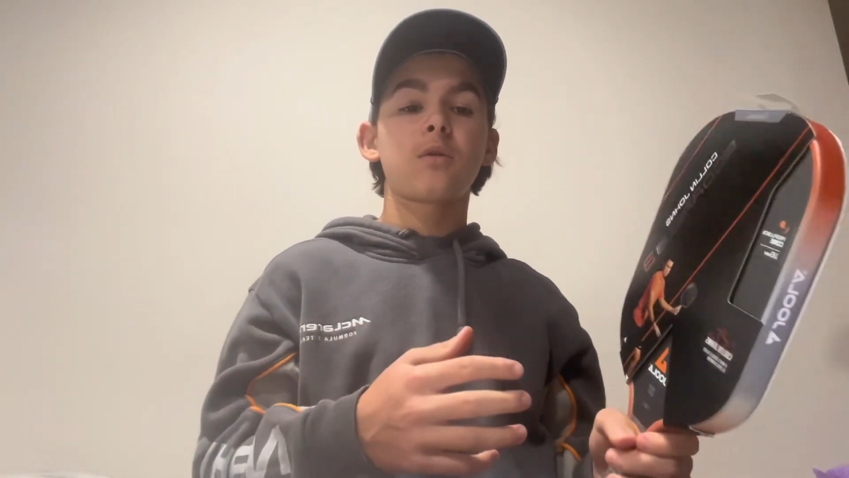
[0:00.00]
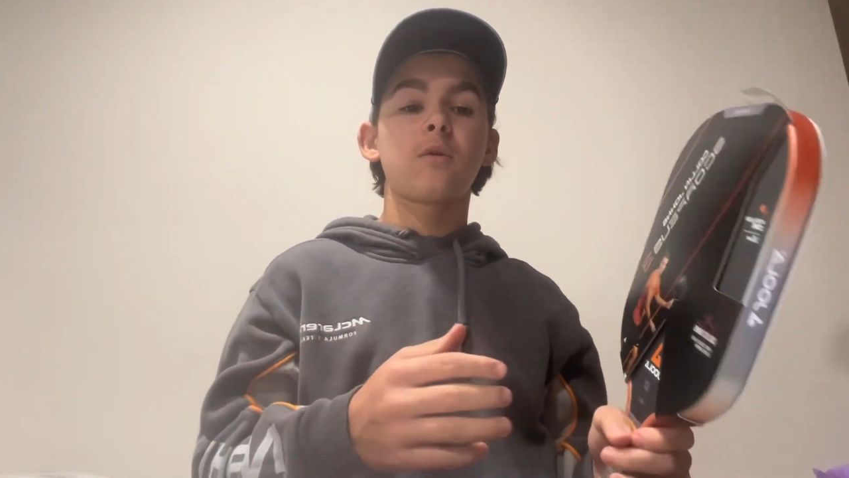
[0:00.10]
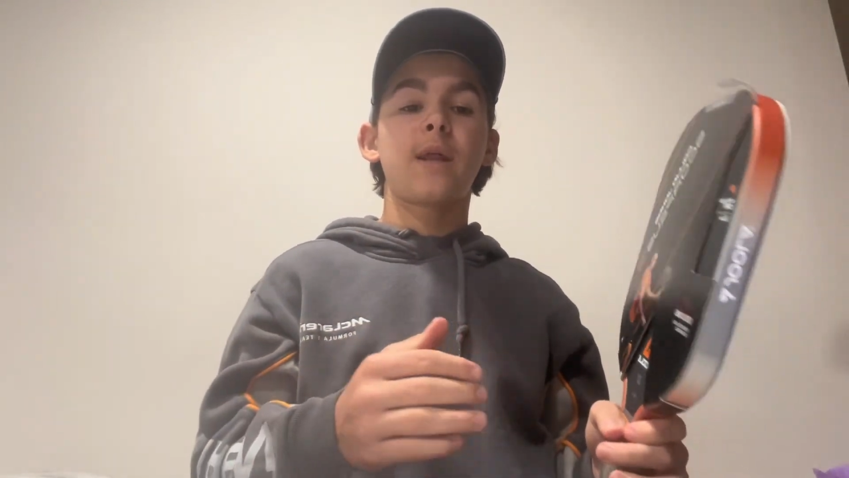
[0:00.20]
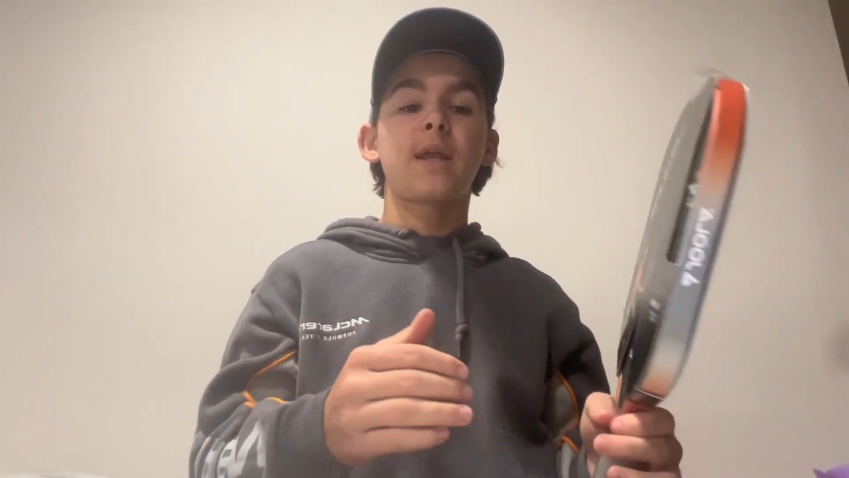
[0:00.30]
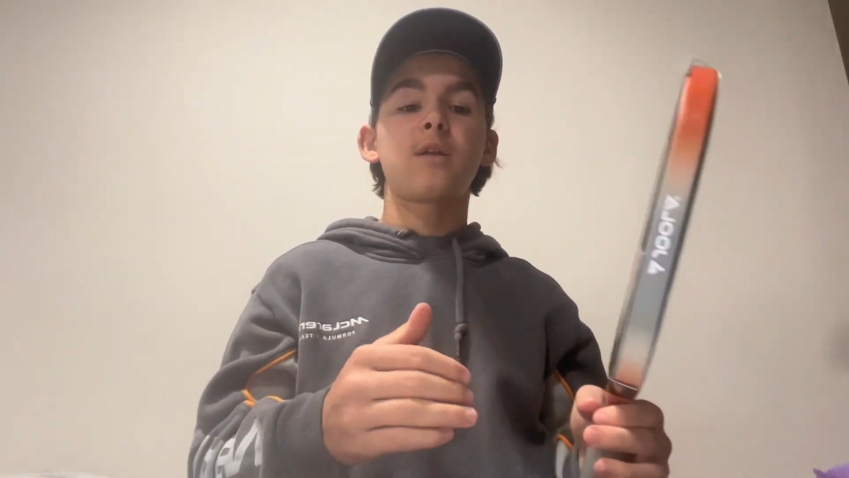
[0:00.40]

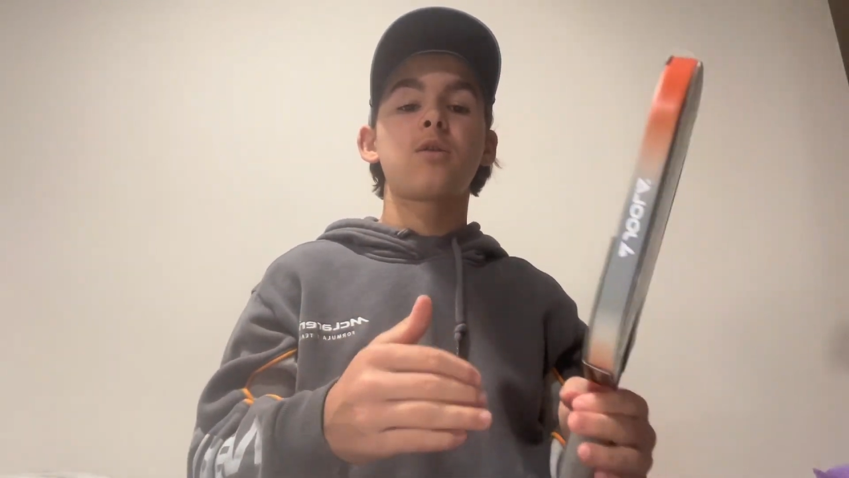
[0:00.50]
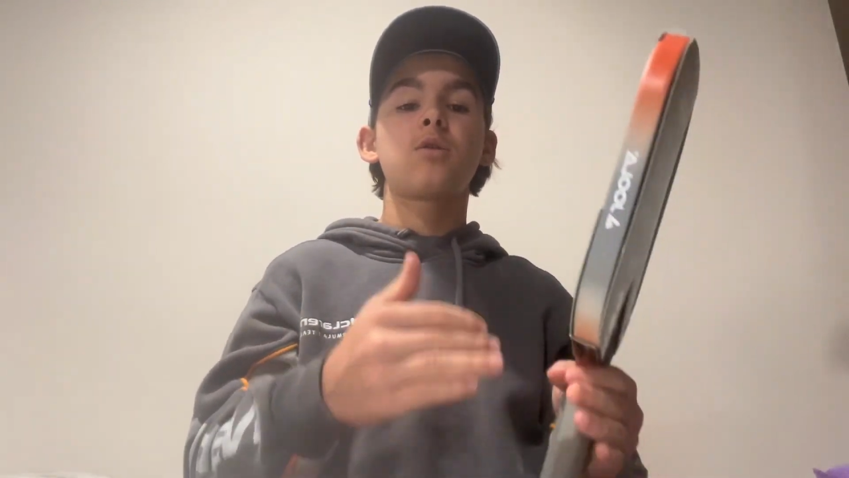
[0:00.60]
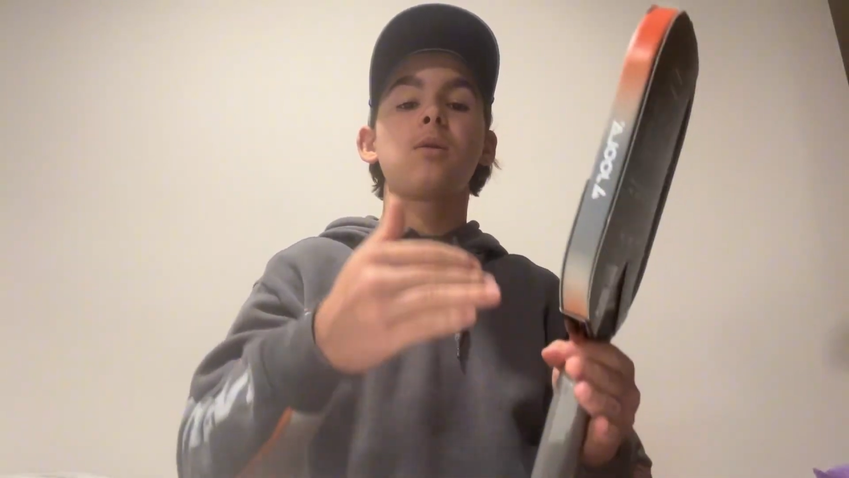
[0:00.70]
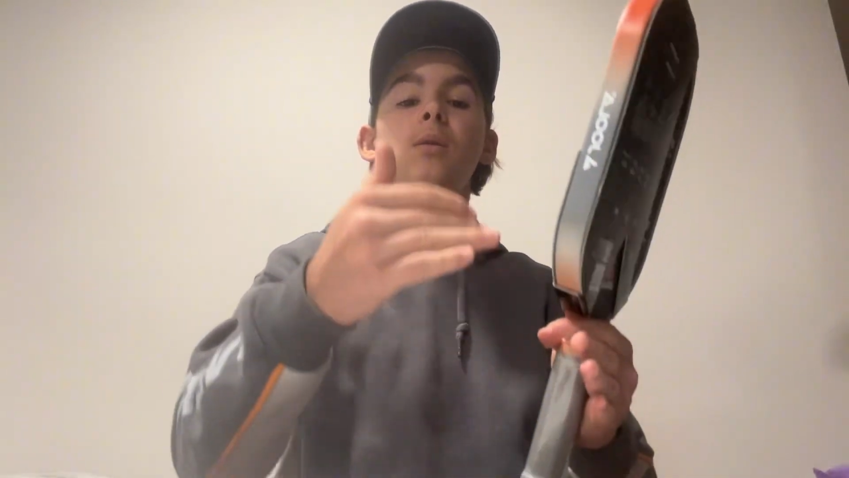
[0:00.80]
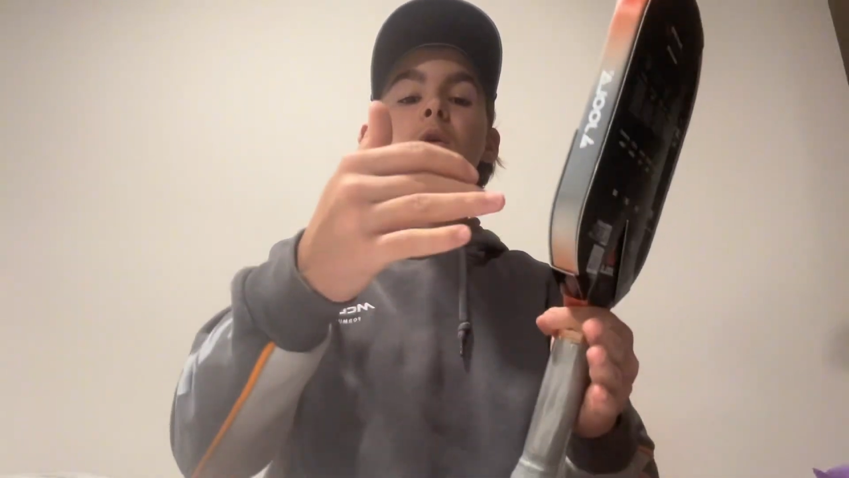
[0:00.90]
so that it gets
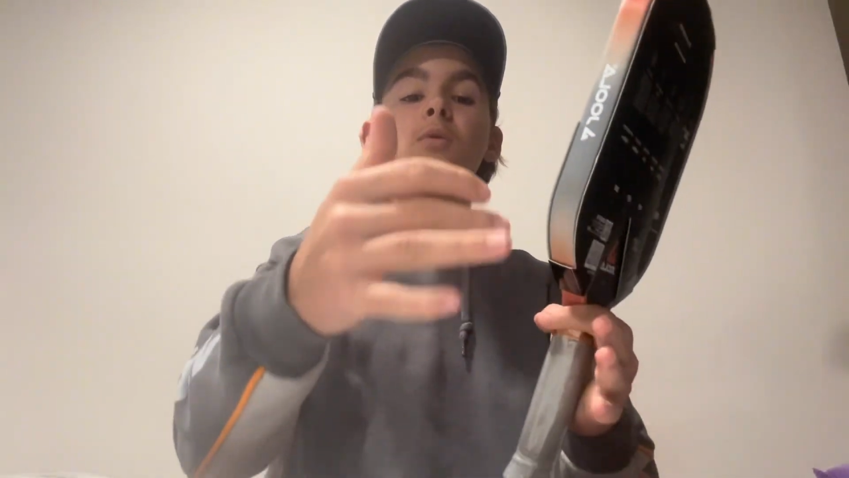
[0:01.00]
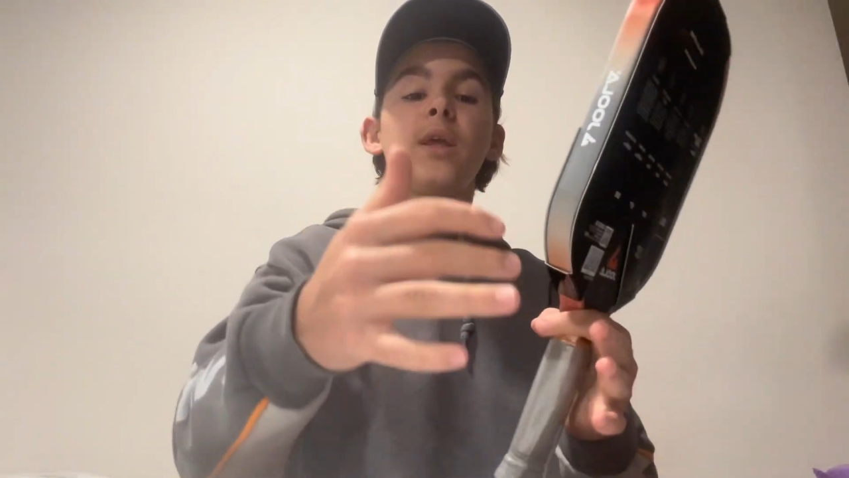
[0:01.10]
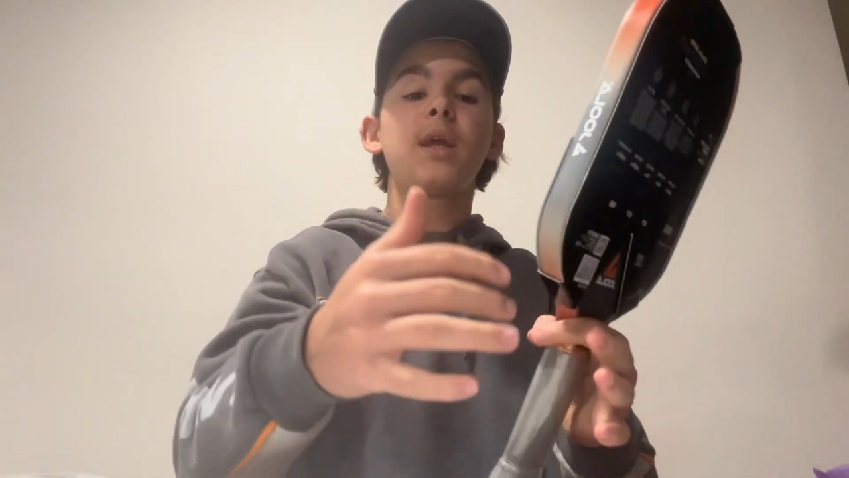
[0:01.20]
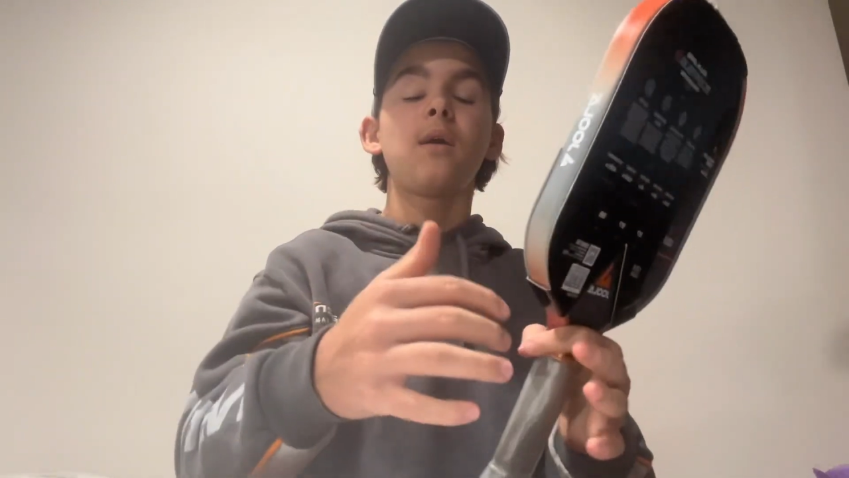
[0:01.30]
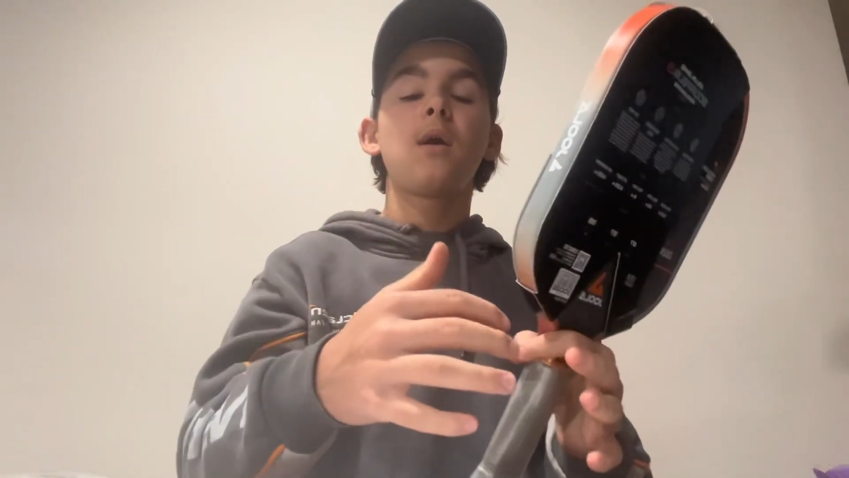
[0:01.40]

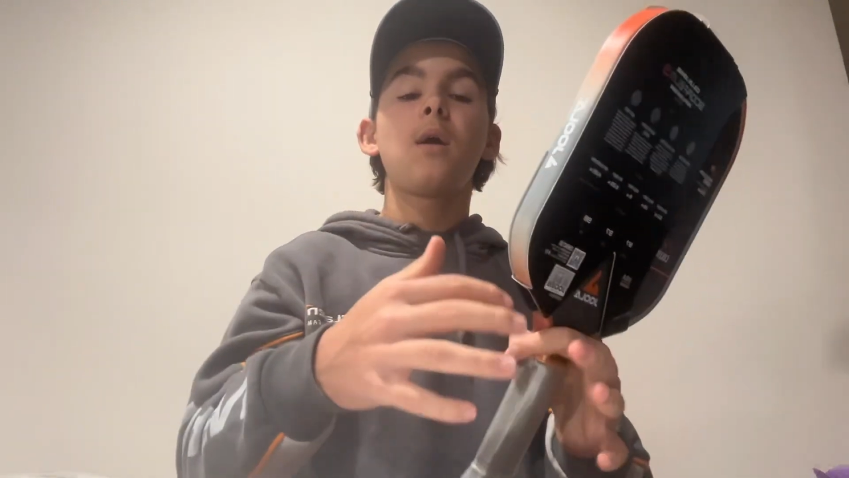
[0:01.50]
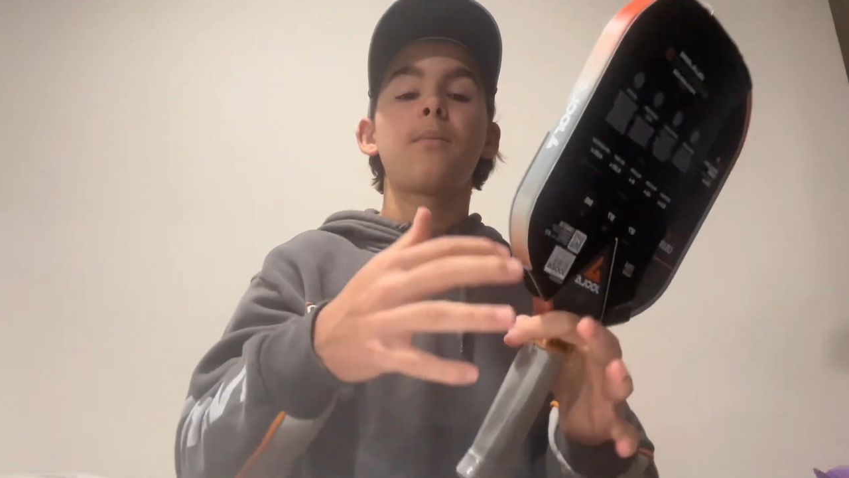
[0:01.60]
slowly